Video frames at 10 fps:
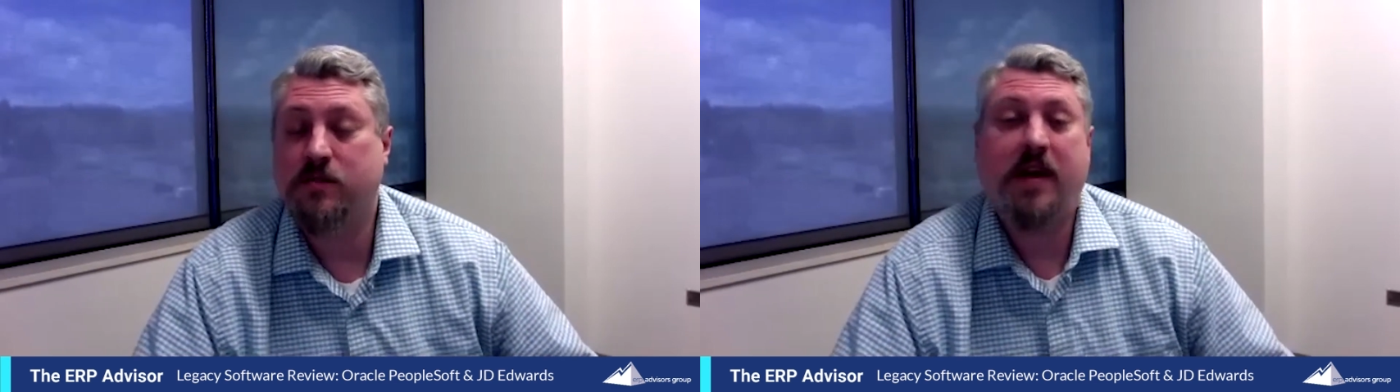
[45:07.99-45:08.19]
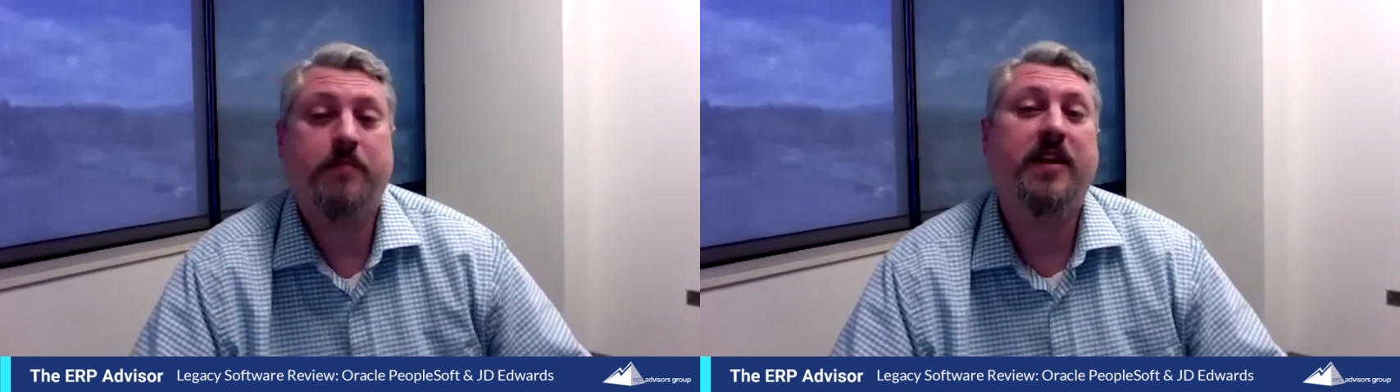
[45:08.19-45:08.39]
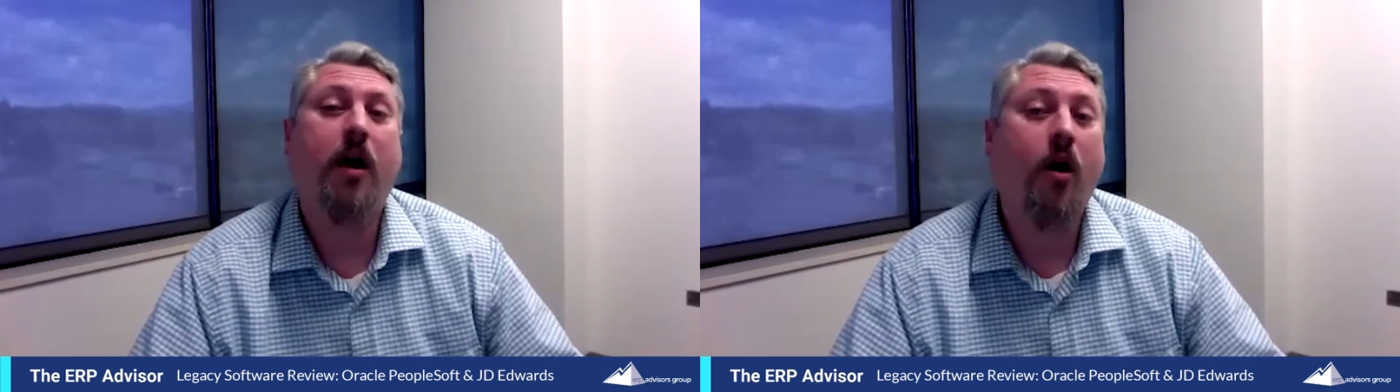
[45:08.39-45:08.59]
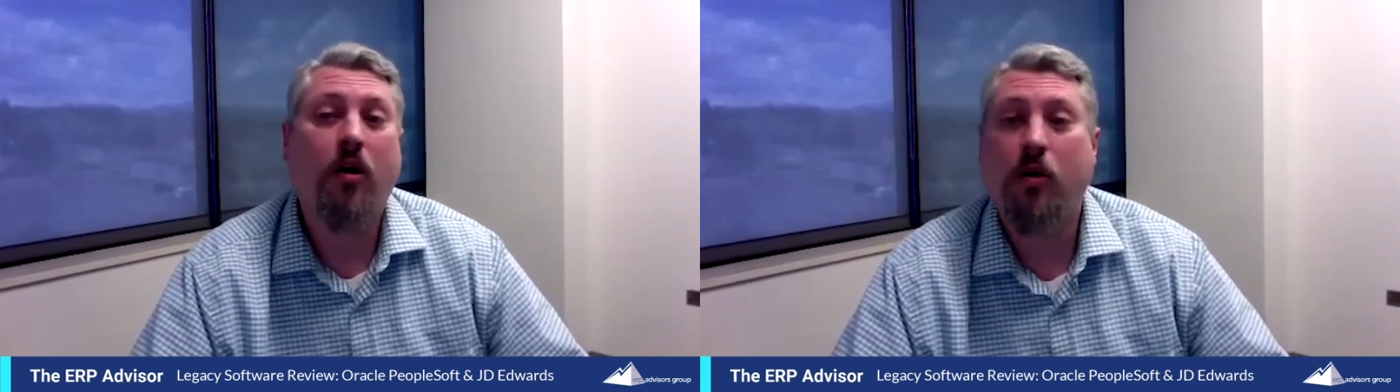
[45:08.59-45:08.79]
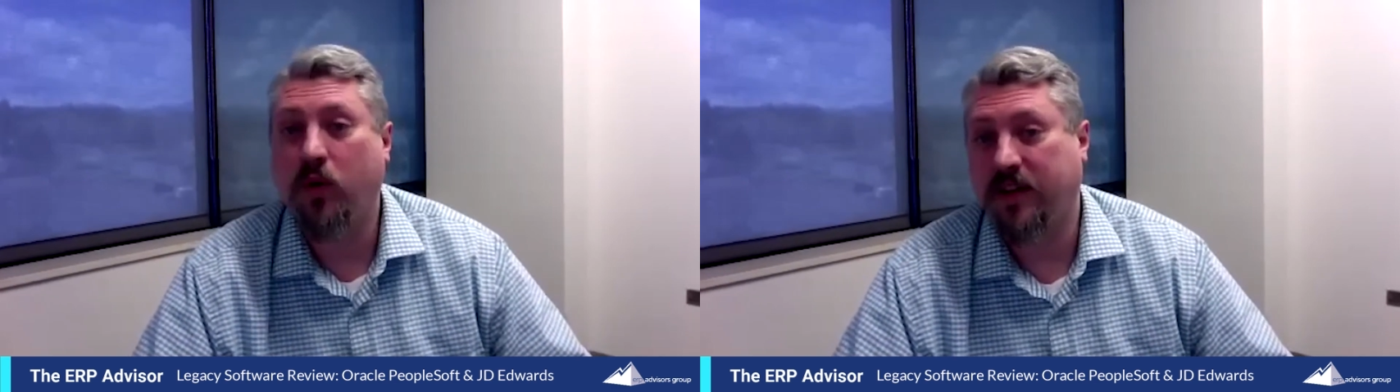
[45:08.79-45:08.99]
Maybe they
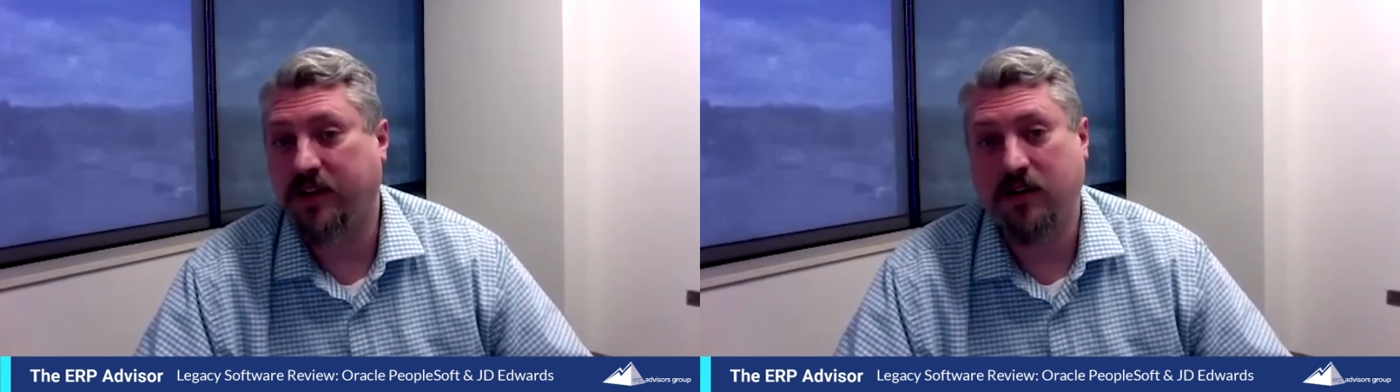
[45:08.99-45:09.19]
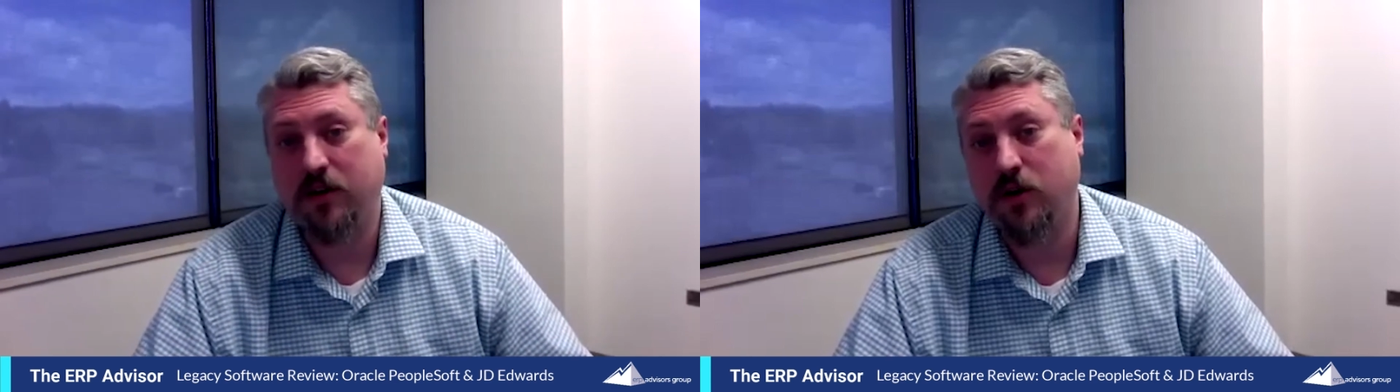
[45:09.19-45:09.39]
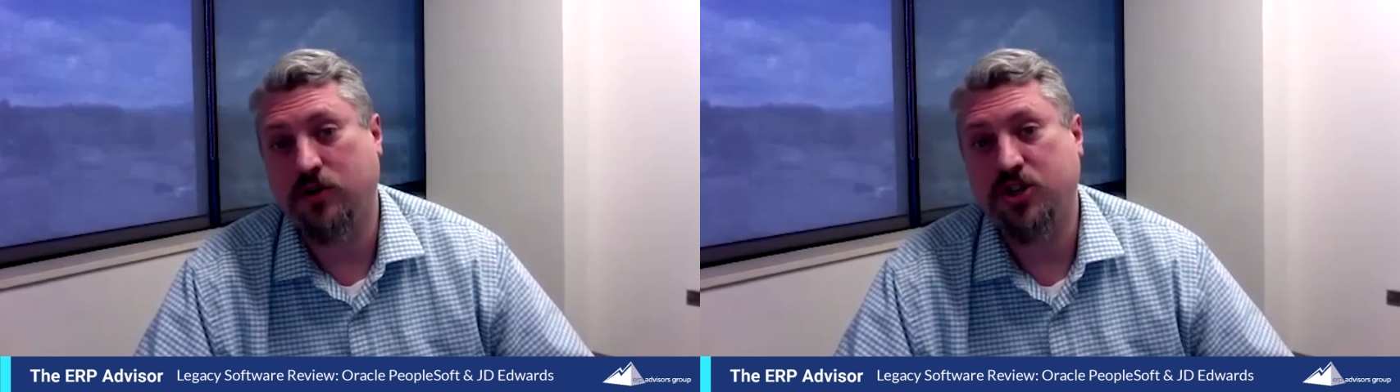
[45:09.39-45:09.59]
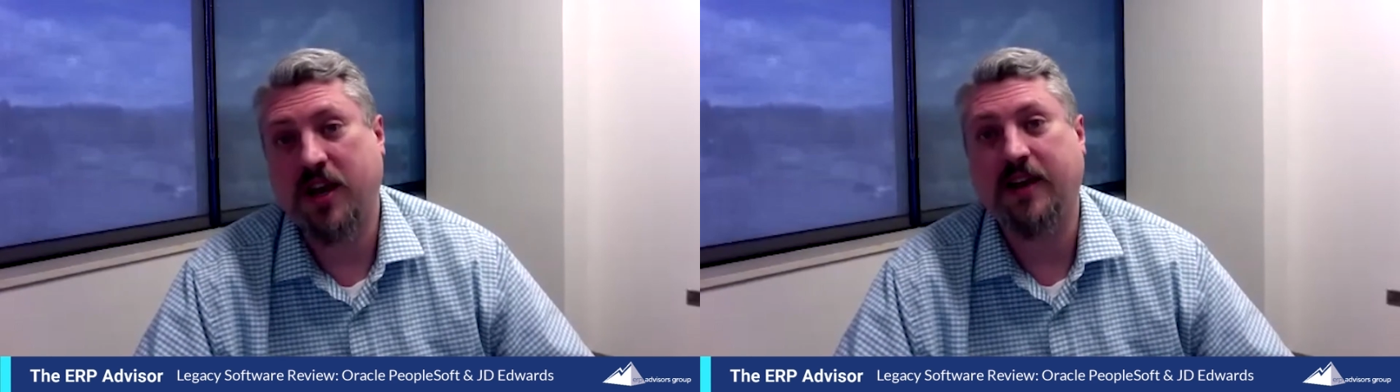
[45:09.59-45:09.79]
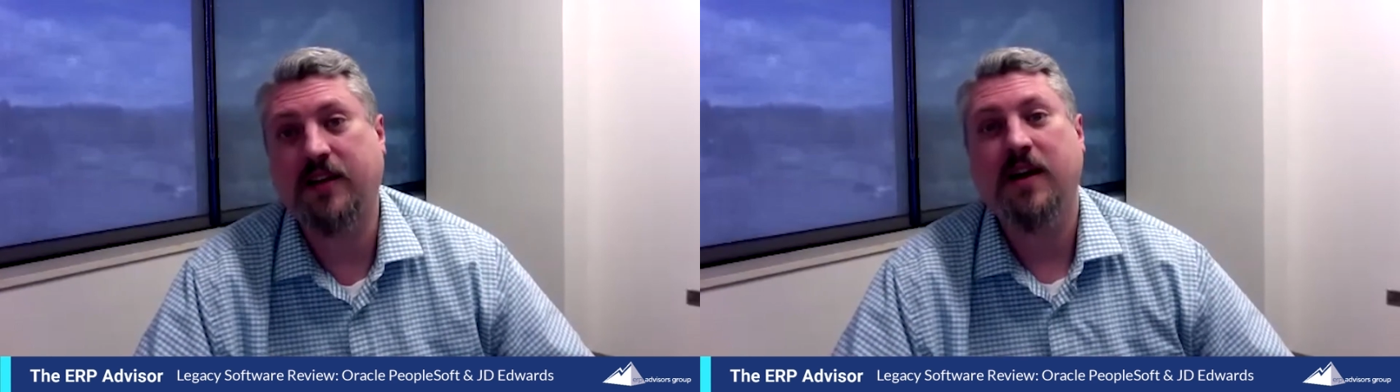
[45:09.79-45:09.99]
are willing to
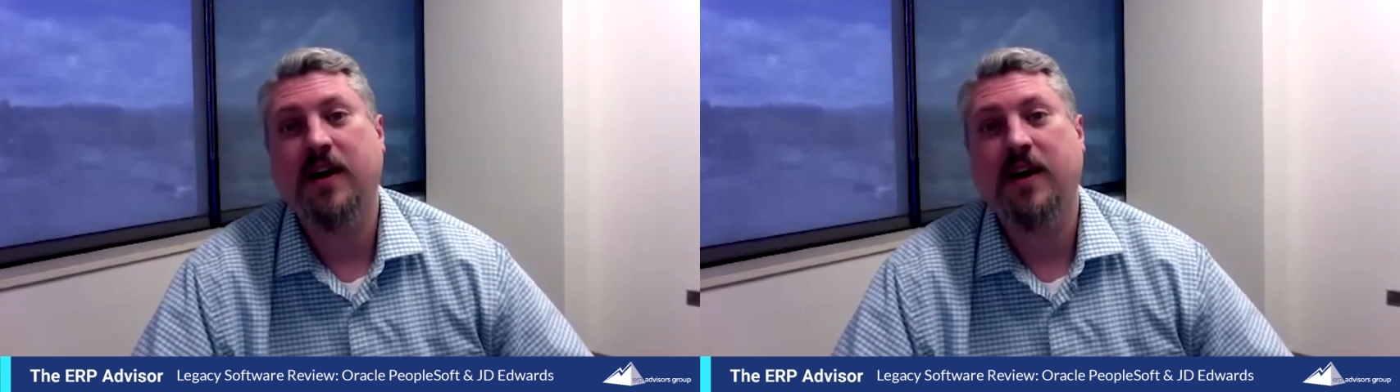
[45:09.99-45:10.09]
negotiate.